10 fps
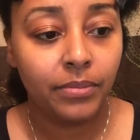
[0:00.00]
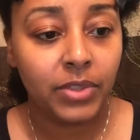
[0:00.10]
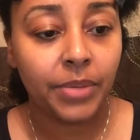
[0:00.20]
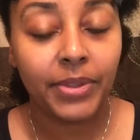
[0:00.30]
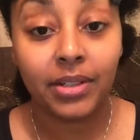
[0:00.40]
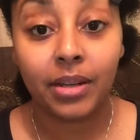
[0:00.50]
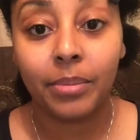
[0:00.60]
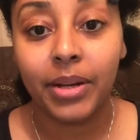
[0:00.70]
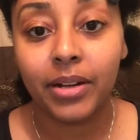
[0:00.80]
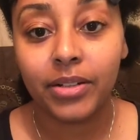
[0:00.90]
something to
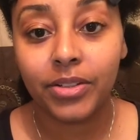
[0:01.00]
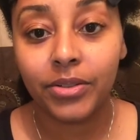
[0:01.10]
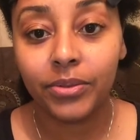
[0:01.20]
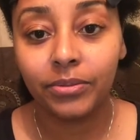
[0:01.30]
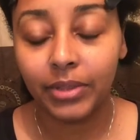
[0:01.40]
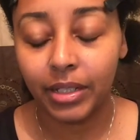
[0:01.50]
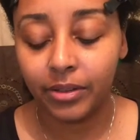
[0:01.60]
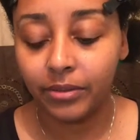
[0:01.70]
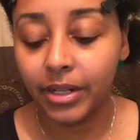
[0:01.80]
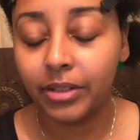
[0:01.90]
compare it to, like
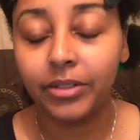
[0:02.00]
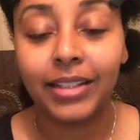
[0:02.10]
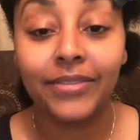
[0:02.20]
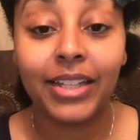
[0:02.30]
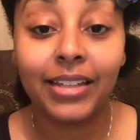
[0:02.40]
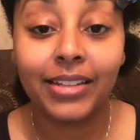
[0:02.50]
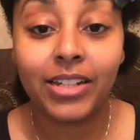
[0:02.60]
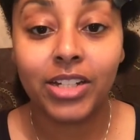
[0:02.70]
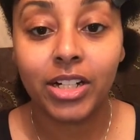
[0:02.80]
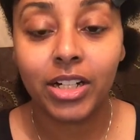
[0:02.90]
your regular leave-in
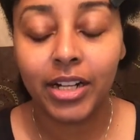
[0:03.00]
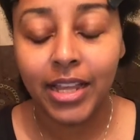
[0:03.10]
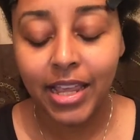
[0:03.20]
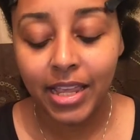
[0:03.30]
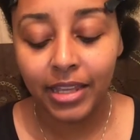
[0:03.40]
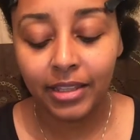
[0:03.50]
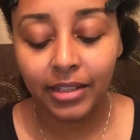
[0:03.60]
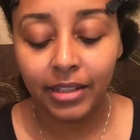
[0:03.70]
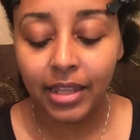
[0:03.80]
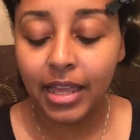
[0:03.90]
conditioner. And then
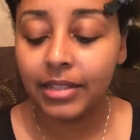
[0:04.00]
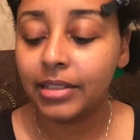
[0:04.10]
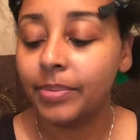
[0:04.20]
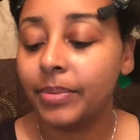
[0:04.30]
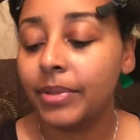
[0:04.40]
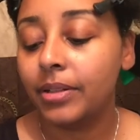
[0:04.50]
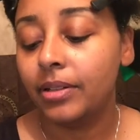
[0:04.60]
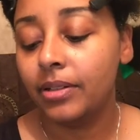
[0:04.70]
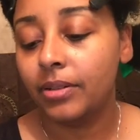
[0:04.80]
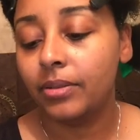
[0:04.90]
the last step I'm going to
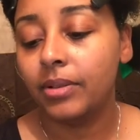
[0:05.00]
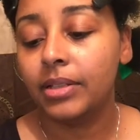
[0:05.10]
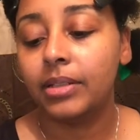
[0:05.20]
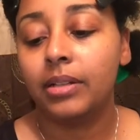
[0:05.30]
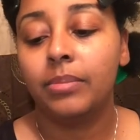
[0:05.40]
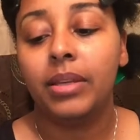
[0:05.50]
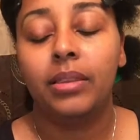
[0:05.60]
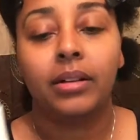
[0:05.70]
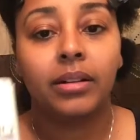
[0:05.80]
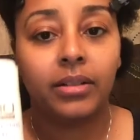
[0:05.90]
do is going to be
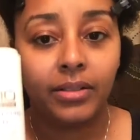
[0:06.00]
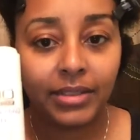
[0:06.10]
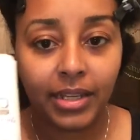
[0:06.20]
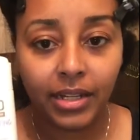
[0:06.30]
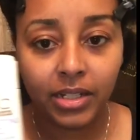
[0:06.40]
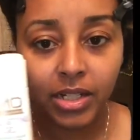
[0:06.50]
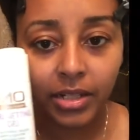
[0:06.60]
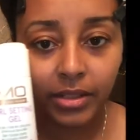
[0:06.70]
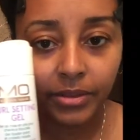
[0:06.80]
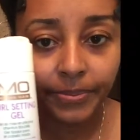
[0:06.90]
the curl setting
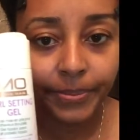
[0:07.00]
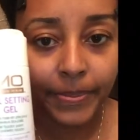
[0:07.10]
gel.